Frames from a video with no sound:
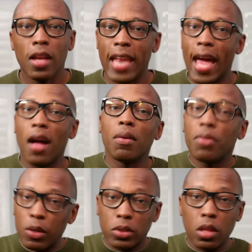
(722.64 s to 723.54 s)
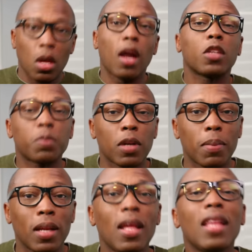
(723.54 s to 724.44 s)
Now, there's a thought
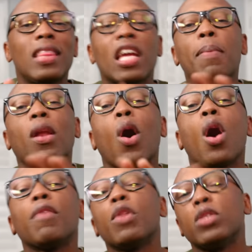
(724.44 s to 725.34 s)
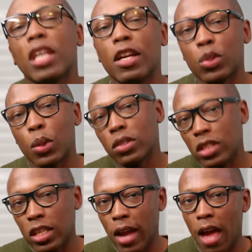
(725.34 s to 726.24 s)
experiment. Think about all of those Air Jordans
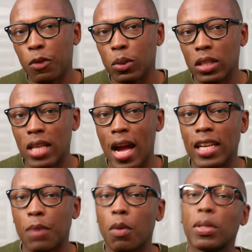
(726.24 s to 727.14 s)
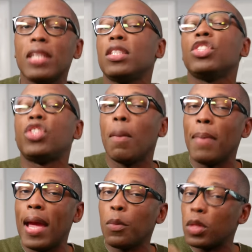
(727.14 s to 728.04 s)
Tinker Hatfield designed and replace the
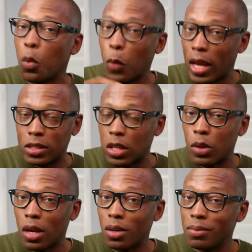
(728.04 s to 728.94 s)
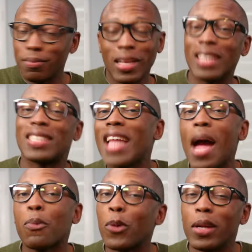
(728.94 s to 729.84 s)
Jumpman with the Wings logo. It's
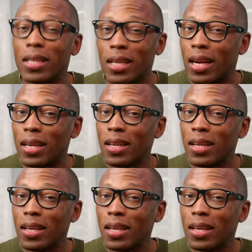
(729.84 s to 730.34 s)
not pretty, huh?